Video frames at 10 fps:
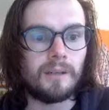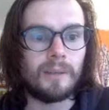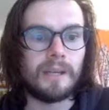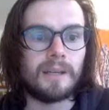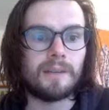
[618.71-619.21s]

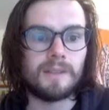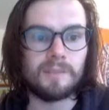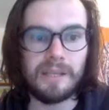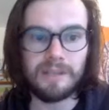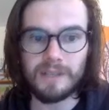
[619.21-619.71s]
We have the
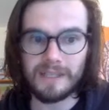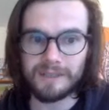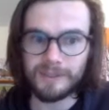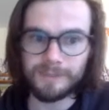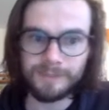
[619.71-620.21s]
speed
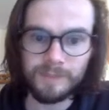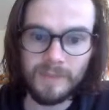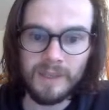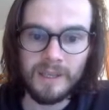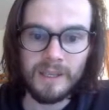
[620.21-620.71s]
factor.
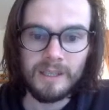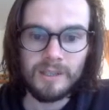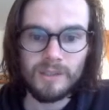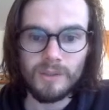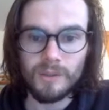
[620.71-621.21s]

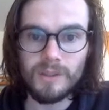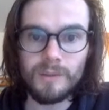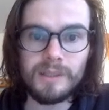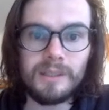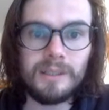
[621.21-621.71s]
So this
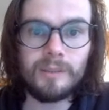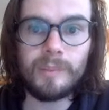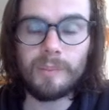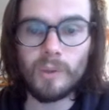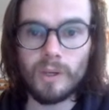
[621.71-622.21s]
one's a little
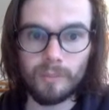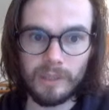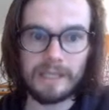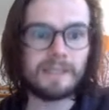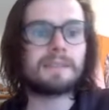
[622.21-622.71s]
bit more
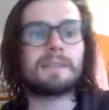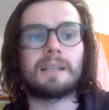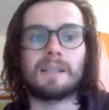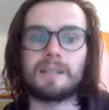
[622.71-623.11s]
complex.